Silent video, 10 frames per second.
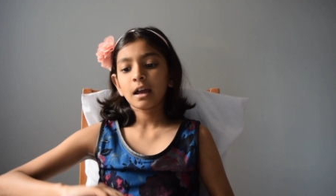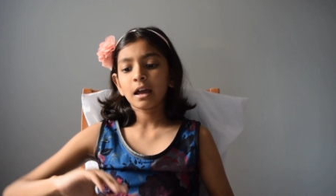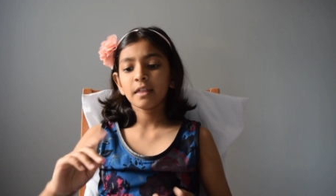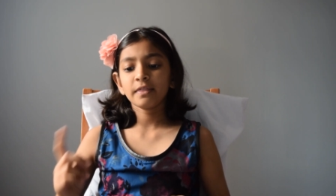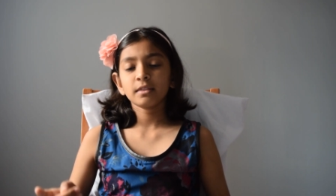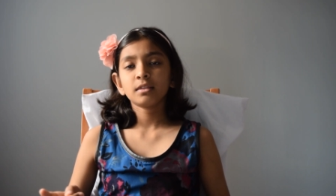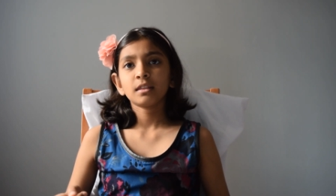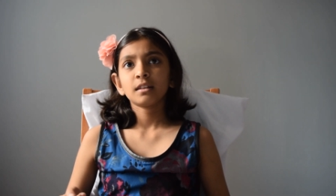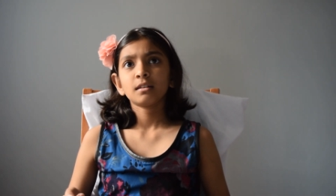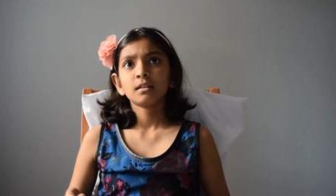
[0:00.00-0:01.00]
And
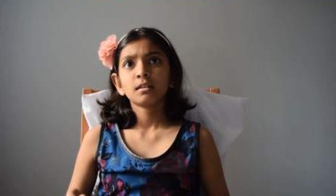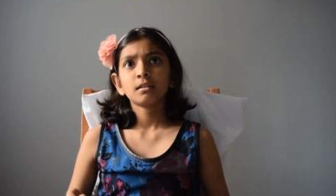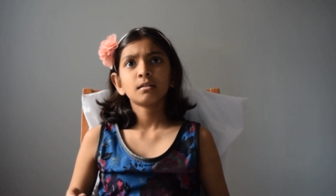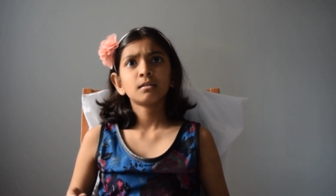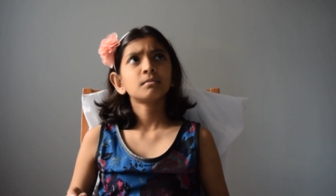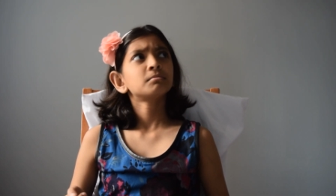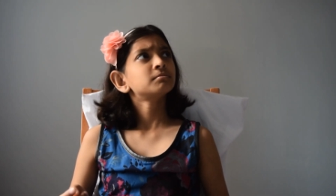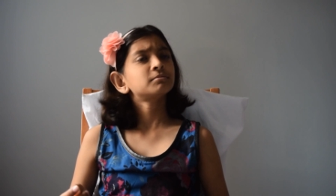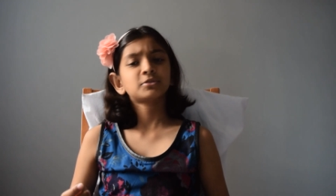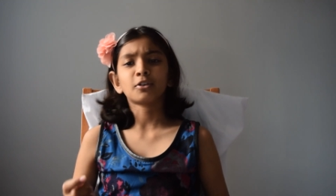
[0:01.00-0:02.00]

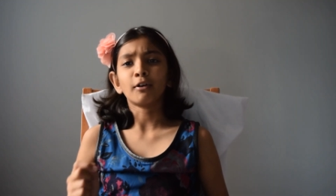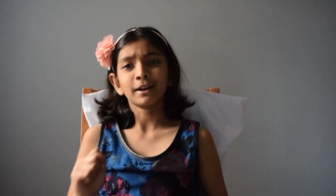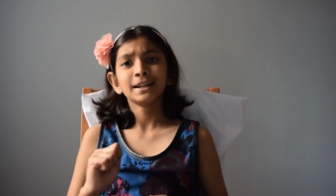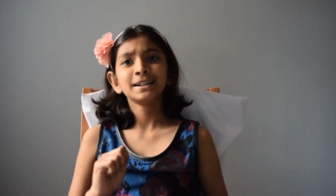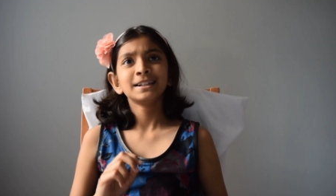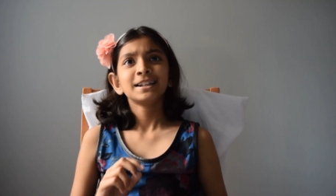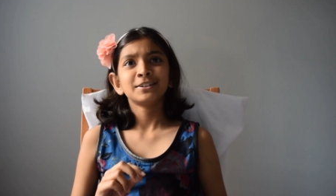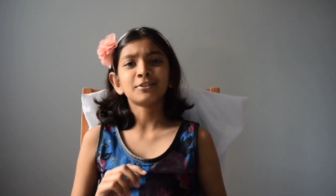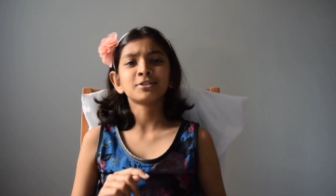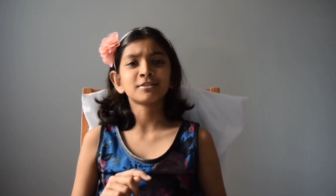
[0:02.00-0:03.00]
sorry,
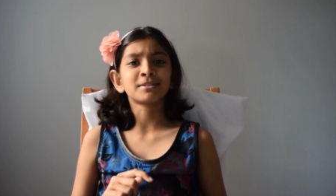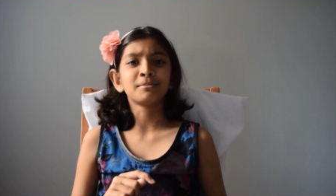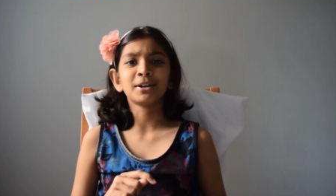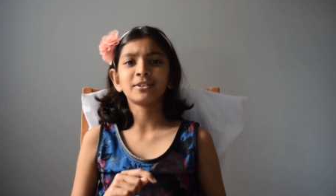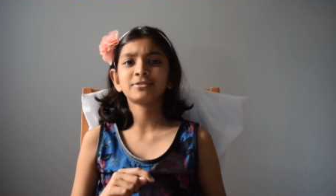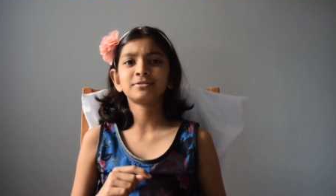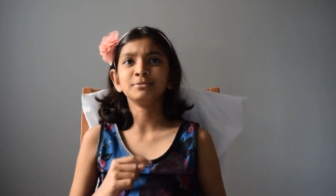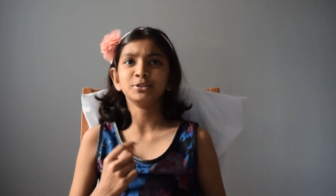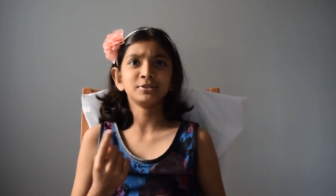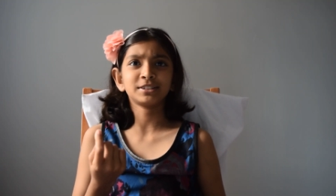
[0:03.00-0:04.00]
there's just a bit of
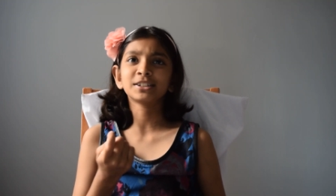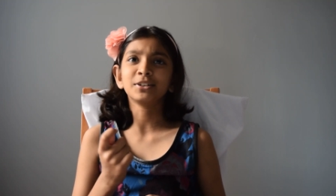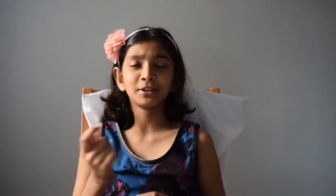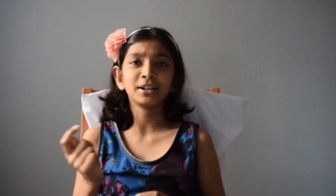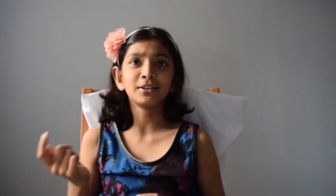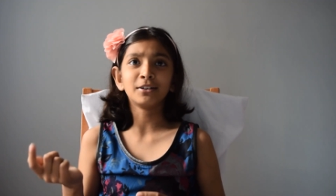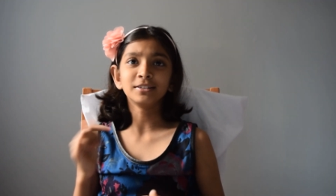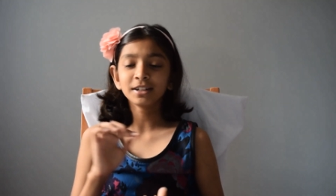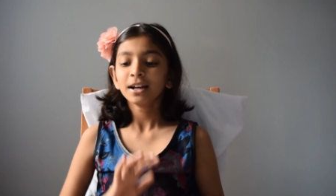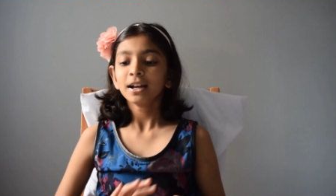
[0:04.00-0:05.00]
music going. on.
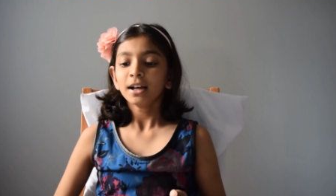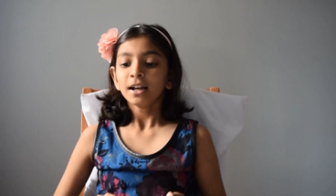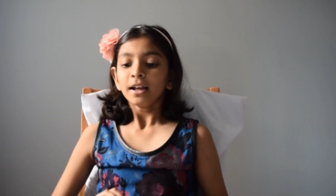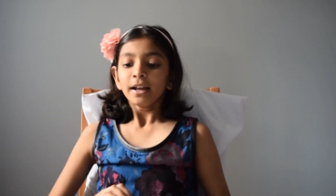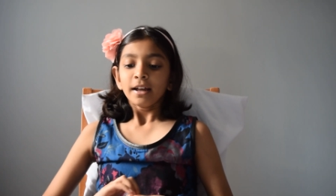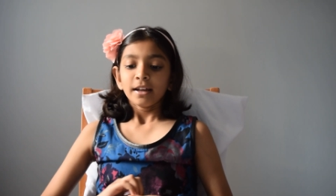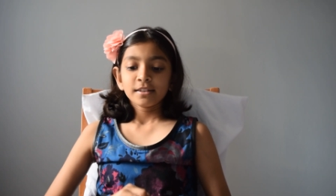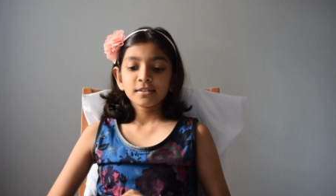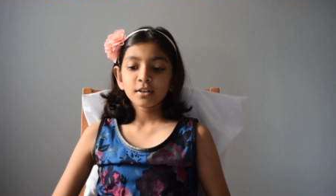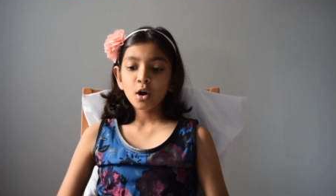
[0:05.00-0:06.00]

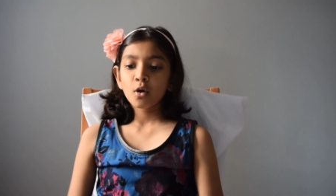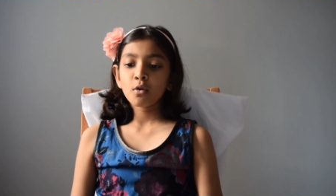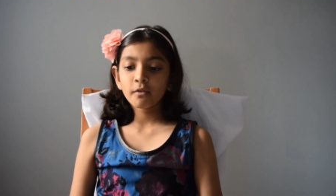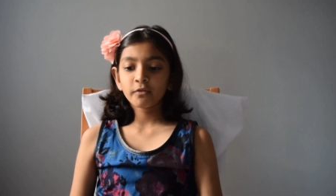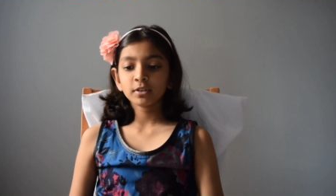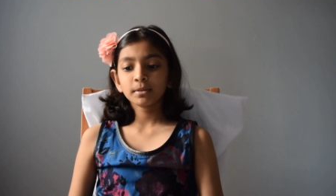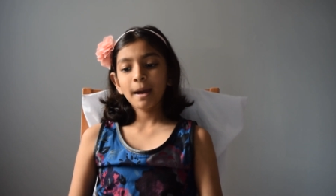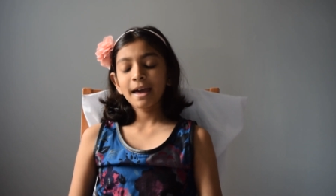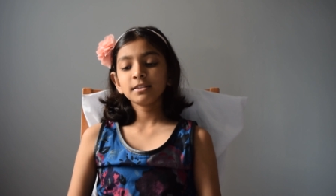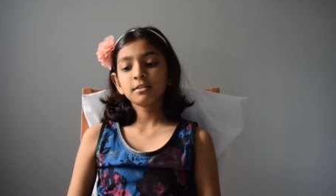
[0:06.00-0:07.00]
So for the
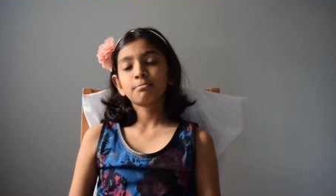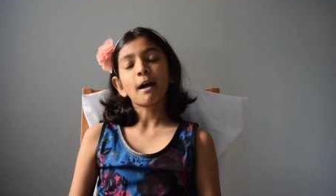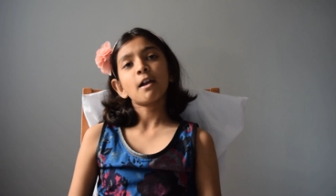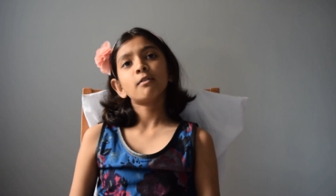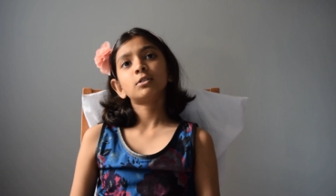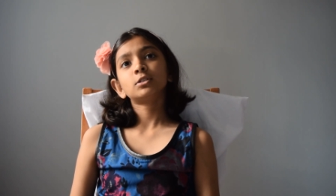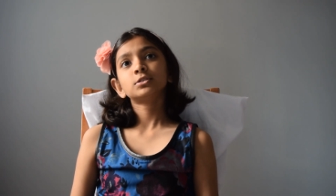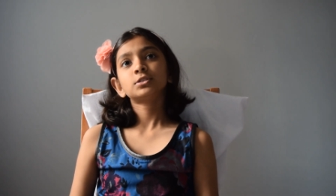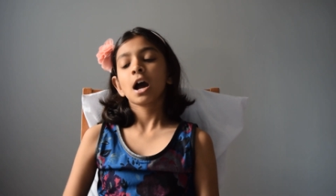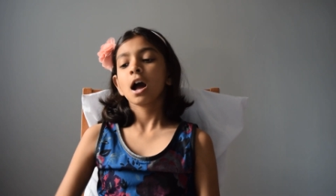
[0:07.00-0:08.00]
barred
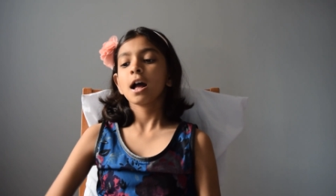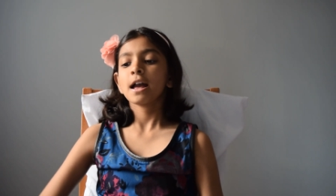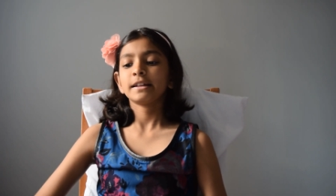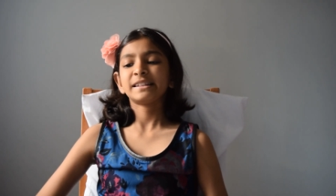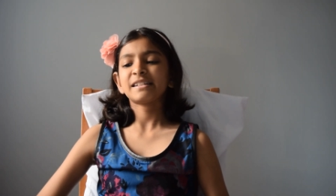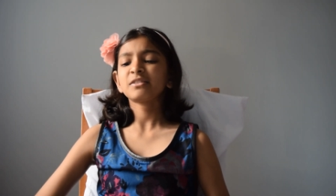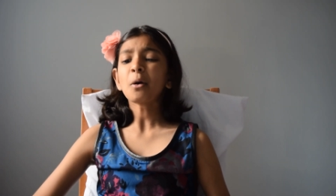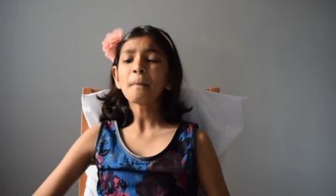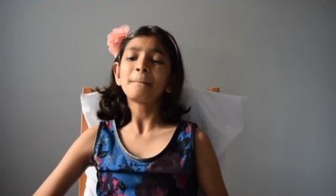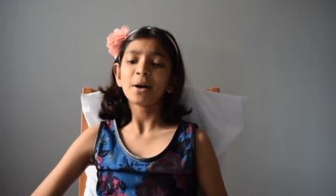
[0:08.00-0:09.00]
spirals, there's
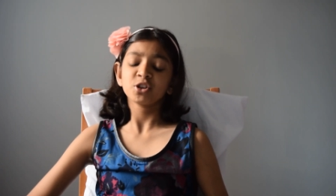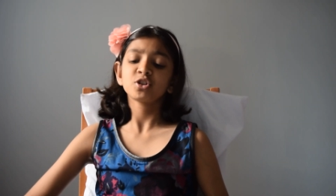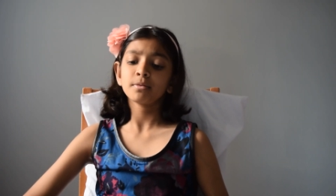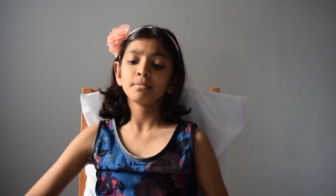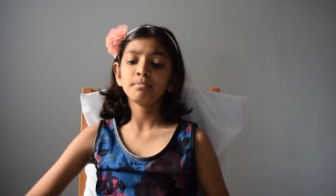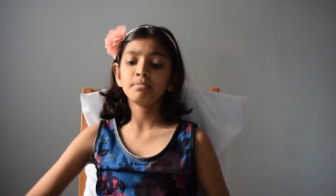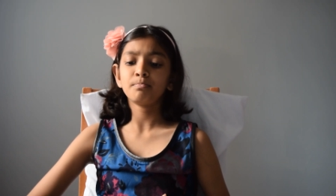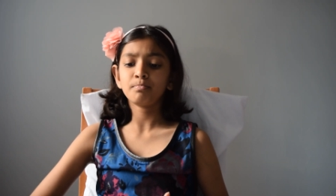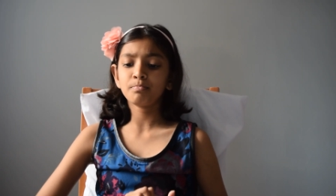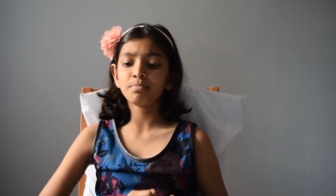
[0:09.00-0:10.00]
not much,
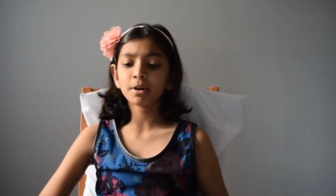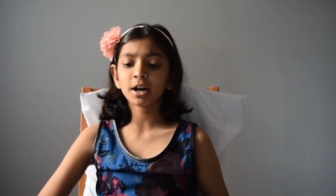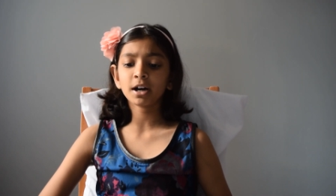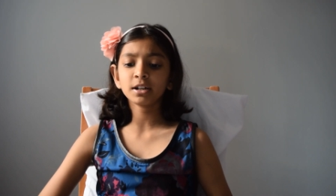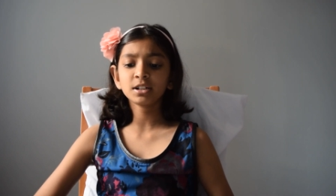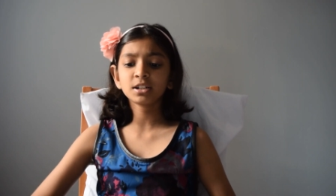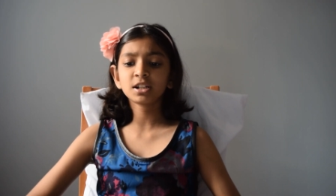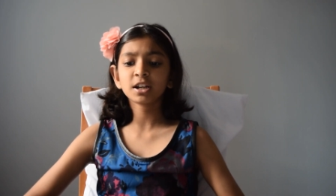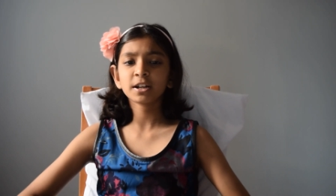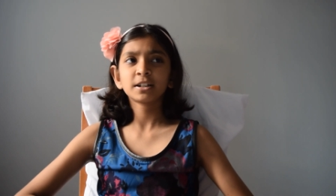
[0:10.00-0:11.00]
but